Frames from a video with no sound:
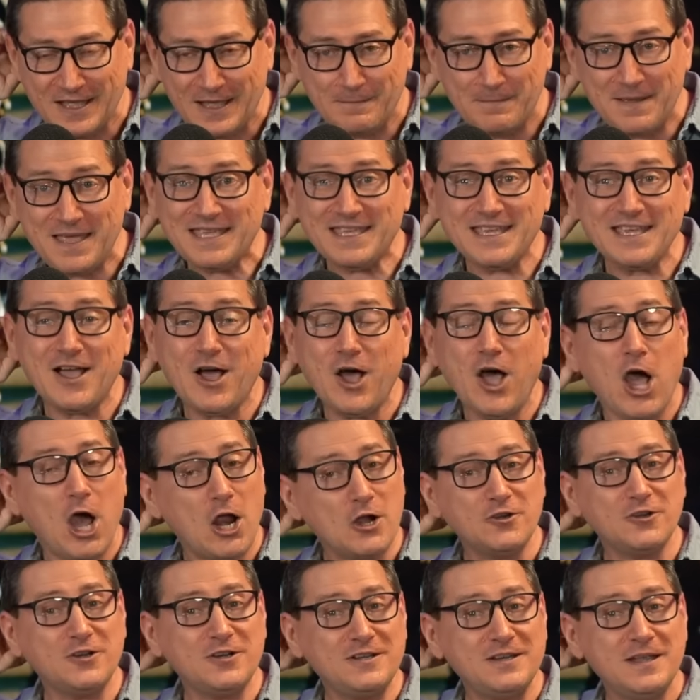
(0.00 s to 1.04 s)
making a
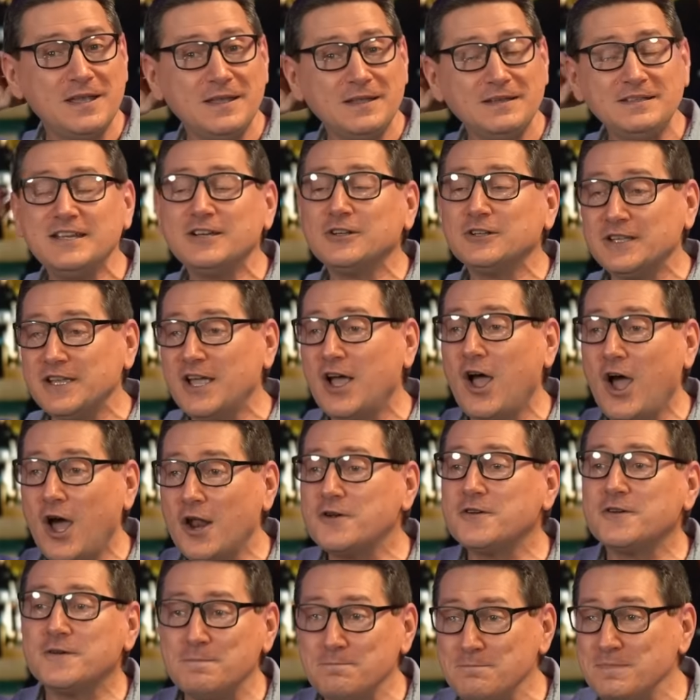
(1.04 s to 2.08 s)
hundred, nearly a
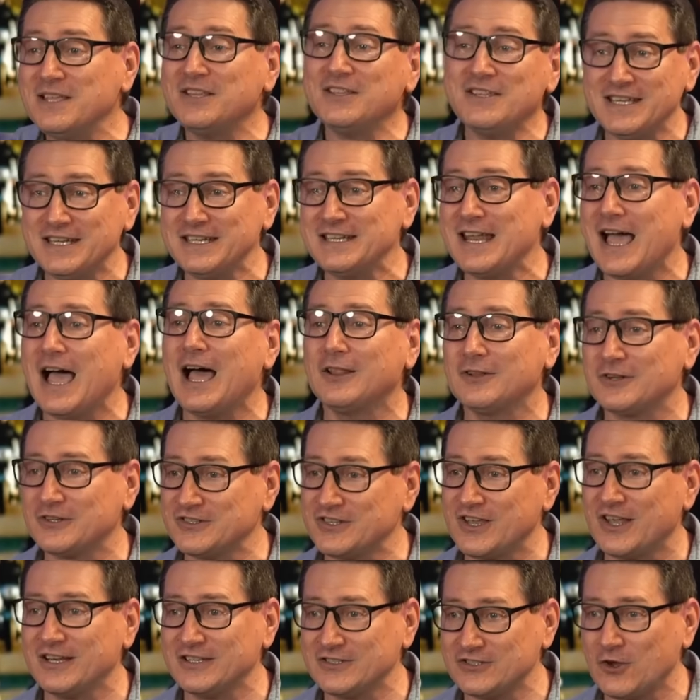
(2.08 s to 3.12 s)
hundred million dollars
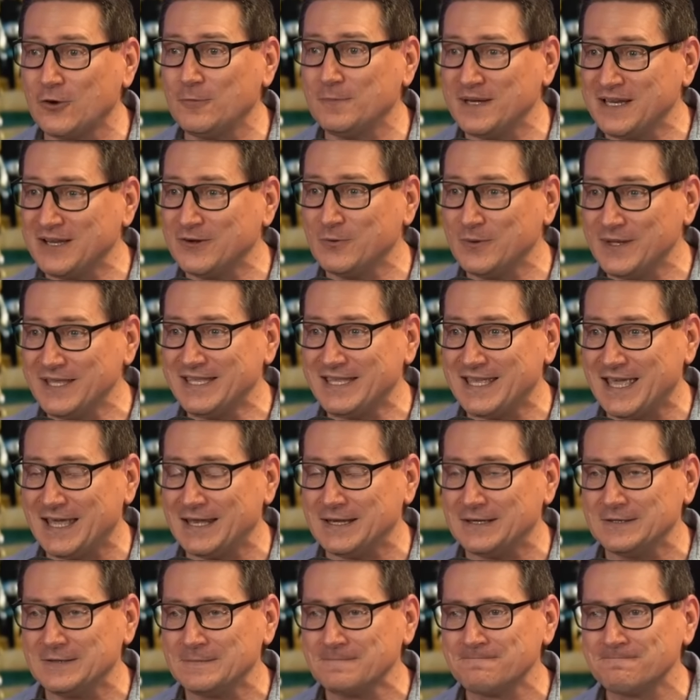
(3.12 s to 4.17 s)
on its opening
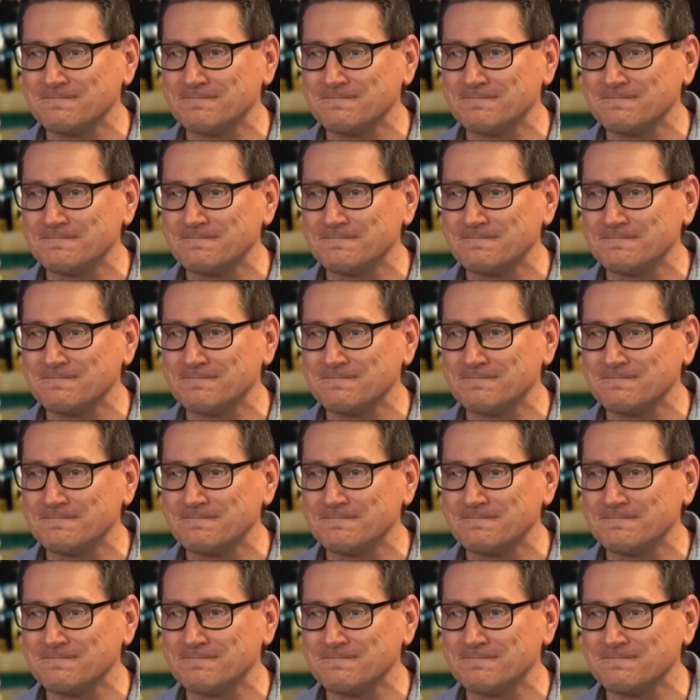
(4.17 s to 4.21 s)
weekend.